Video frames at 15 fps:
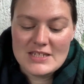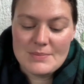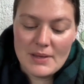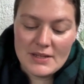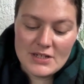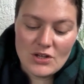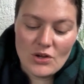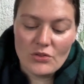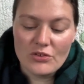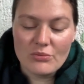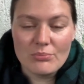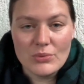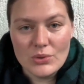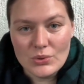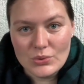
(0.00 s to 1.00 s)
depending on the
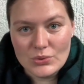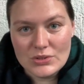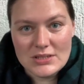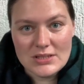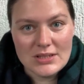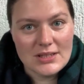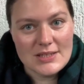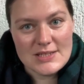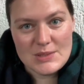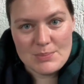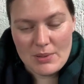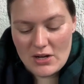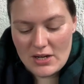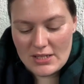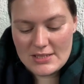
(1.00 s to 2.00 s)
mood, the
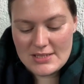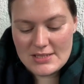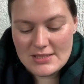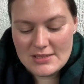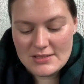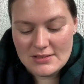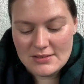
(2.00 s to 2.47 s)
spirit.